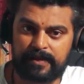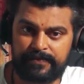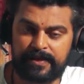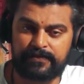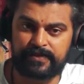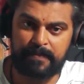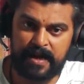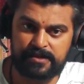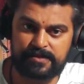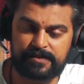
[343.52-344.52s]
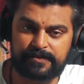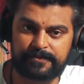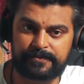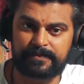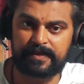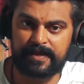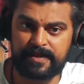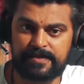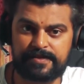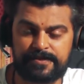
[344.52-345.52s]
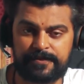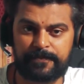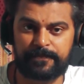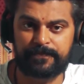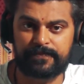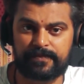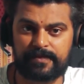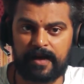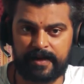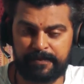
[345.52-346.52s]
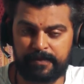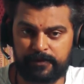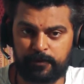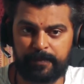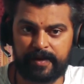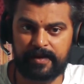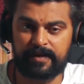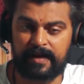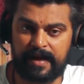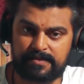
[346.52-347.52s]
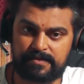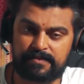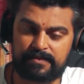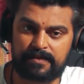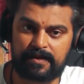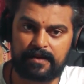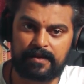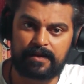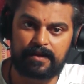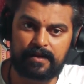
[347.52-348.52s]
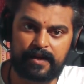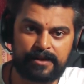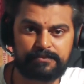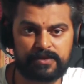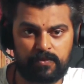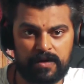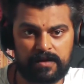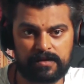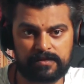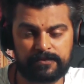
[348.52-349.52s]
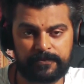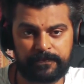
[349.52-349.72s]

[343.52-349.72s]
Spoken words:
even if the master is unable to pay, has helped the worker